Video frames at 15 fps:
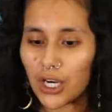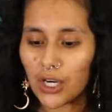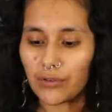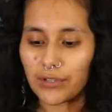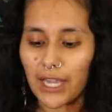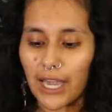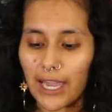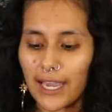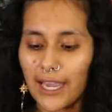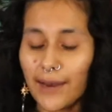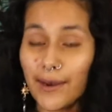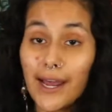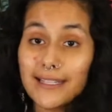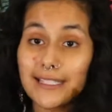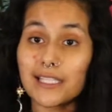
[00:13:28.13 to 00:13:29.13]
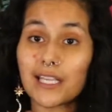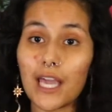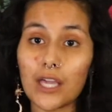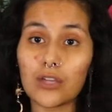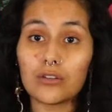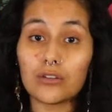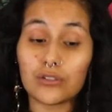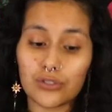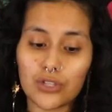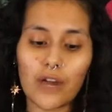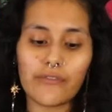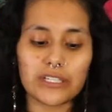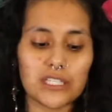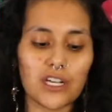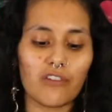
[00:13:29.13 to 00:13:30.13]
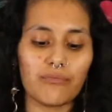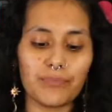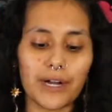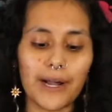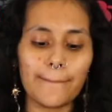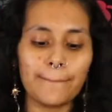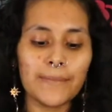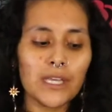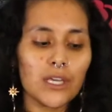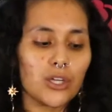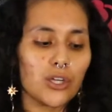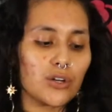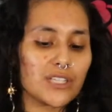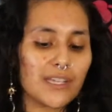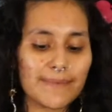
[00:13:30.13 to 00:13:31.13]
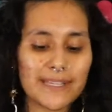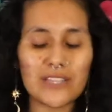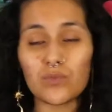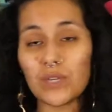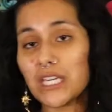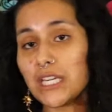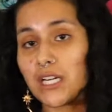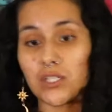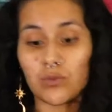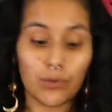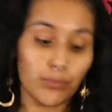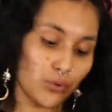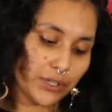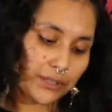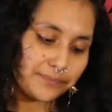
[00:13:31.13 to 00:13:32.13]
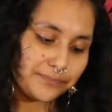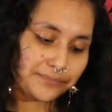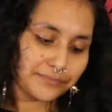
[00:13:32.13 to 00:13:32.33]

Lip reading: Okay, and not saying, you know, starve yourself, but, you know, sometimes we eat because we're bored.